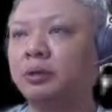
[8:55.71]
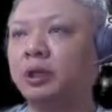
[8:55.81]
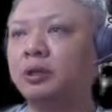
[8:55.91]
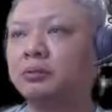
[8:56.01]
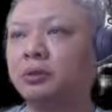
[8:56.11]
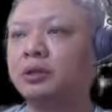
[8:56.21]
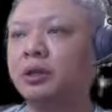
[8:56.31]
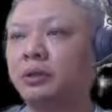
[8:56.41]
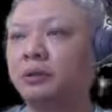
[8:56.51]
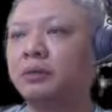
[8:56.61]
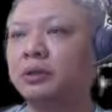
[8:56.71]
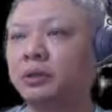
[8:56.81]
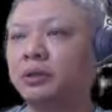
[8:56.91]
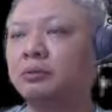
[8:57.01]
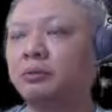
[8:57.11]
cannons, 1 chariot,
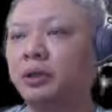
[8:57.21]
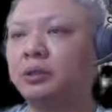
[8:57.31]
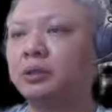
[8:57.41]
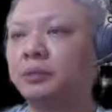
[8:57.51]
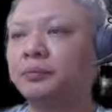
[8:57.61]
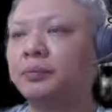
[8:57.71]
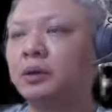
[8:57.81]
versus red's